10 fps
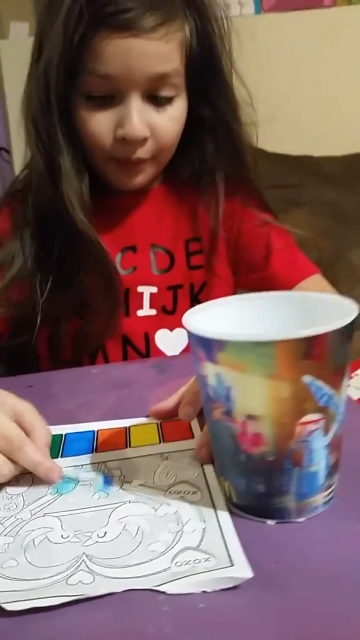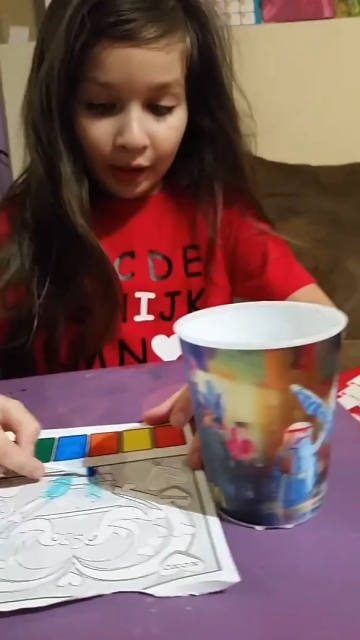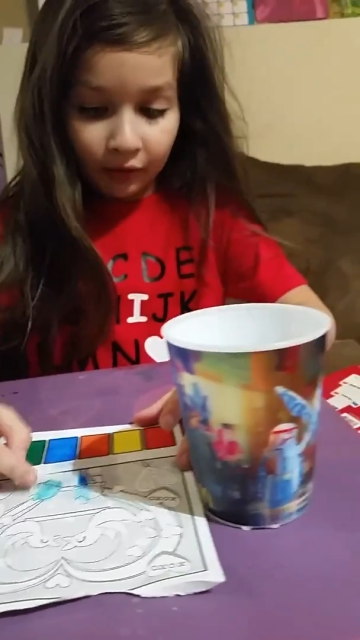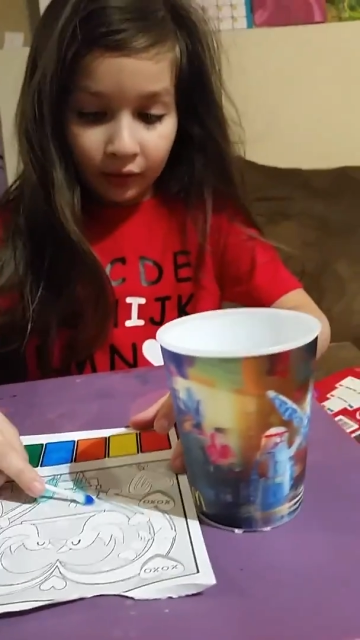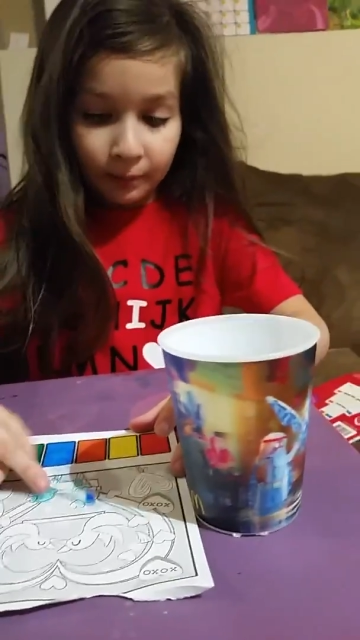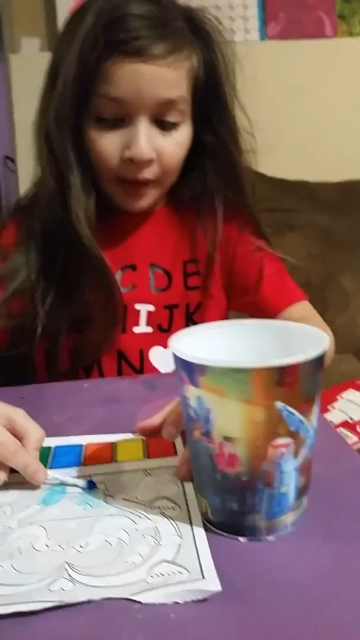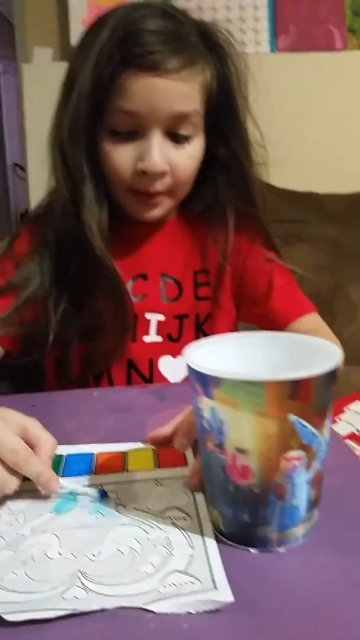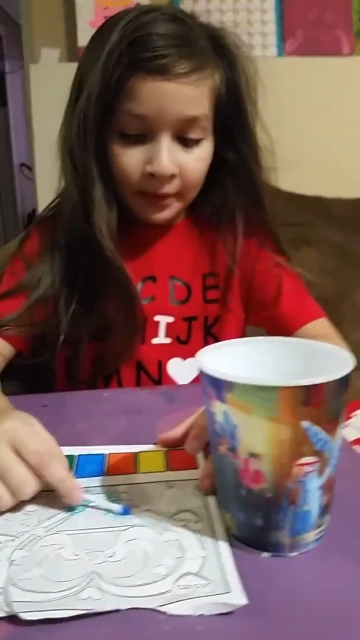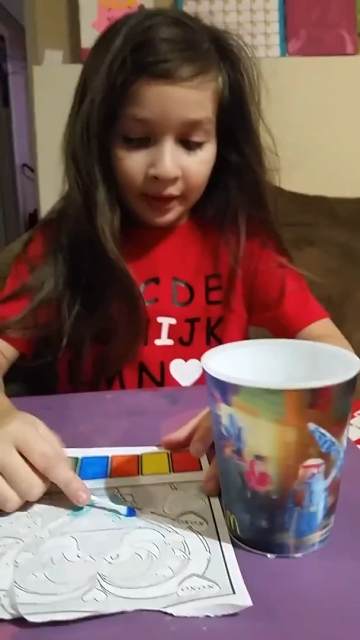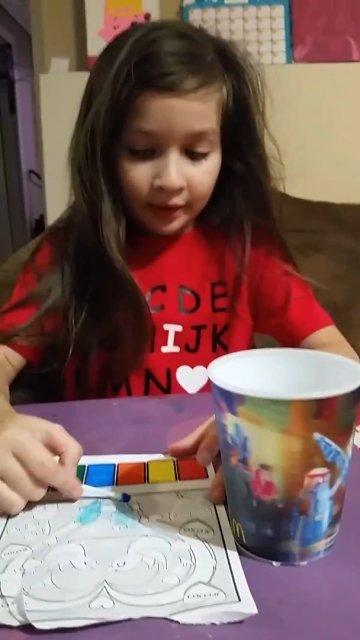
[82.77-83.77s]
Fire, fire.
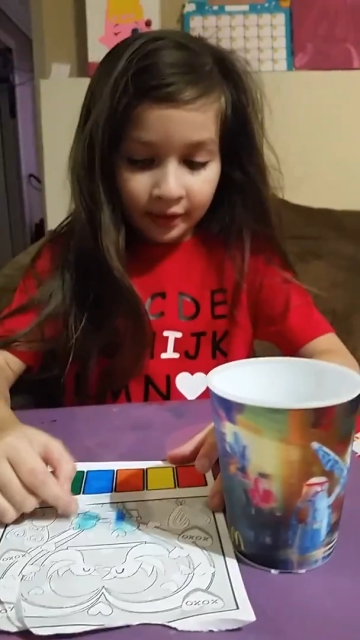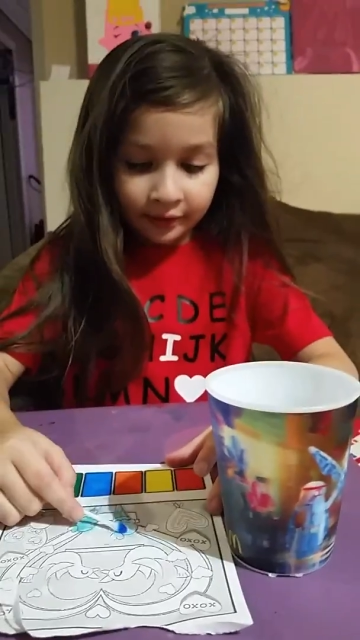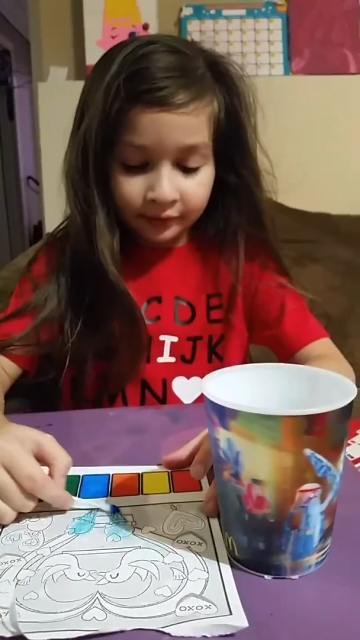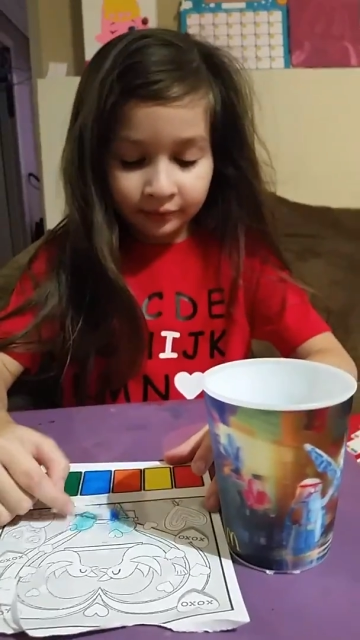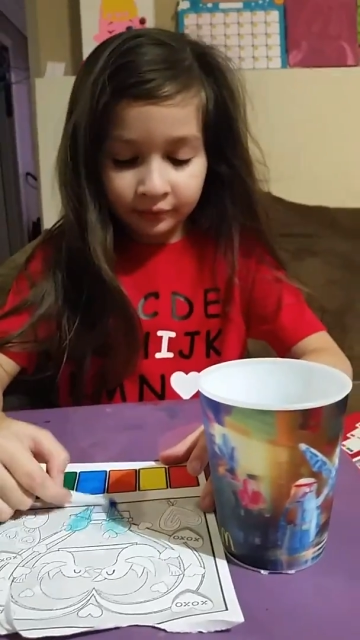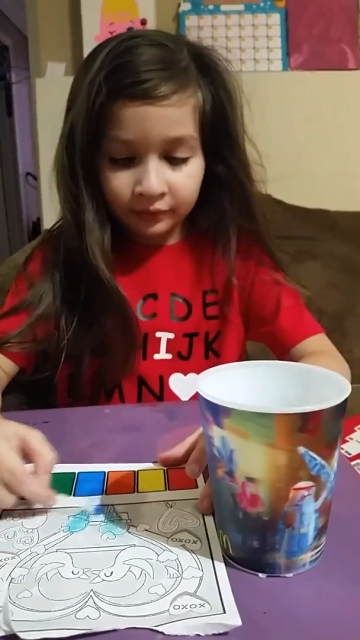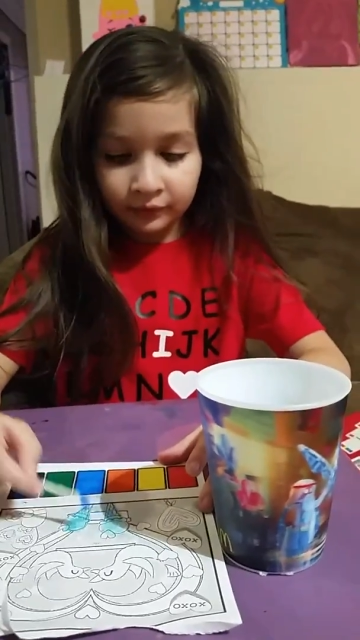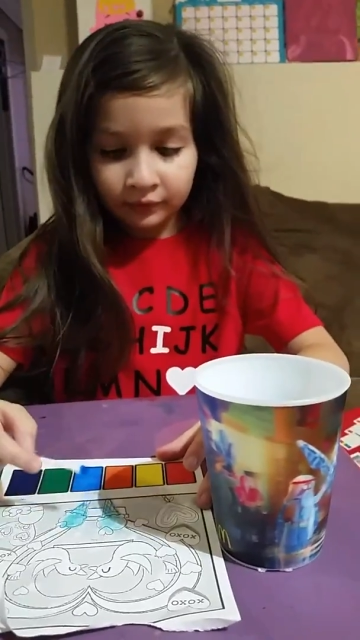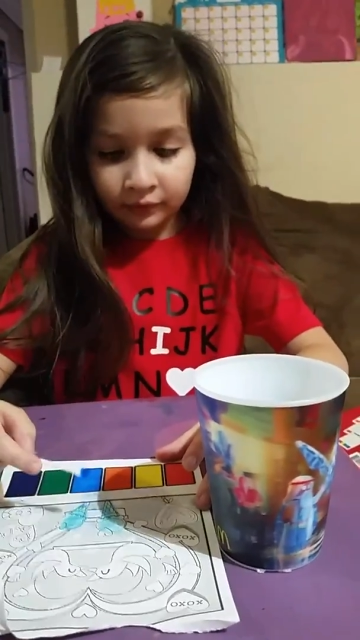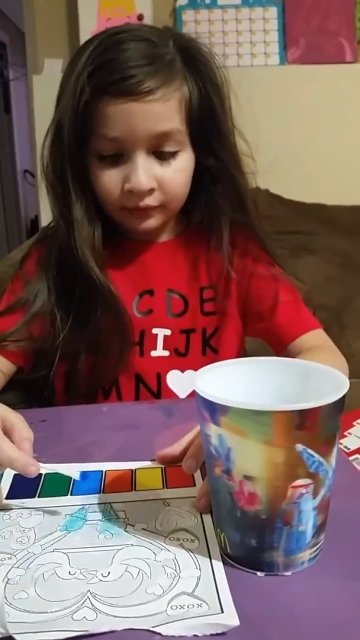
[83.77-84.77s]
And I got that at
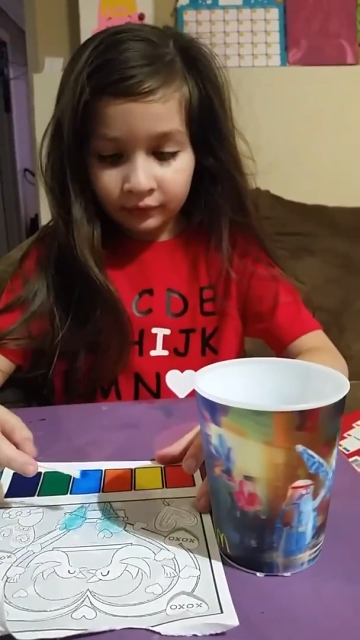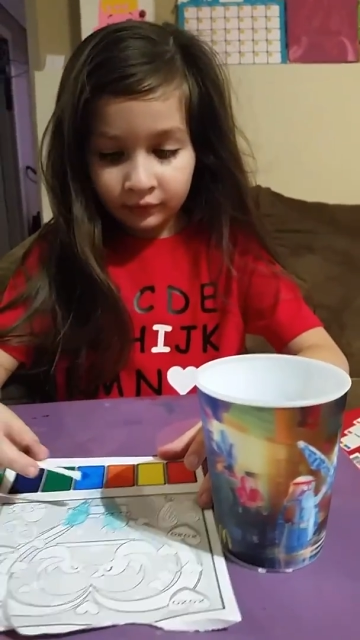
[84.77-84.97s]
Michael's.